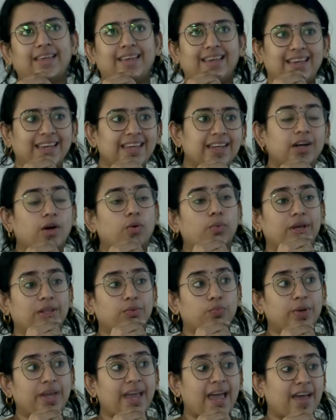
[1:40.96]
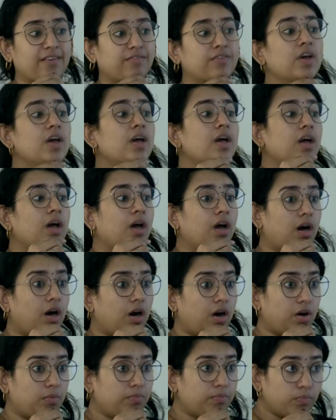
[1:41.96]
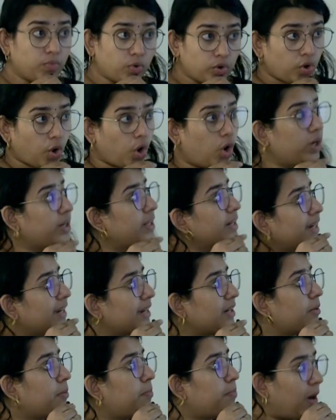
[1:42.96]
era where we have more alternate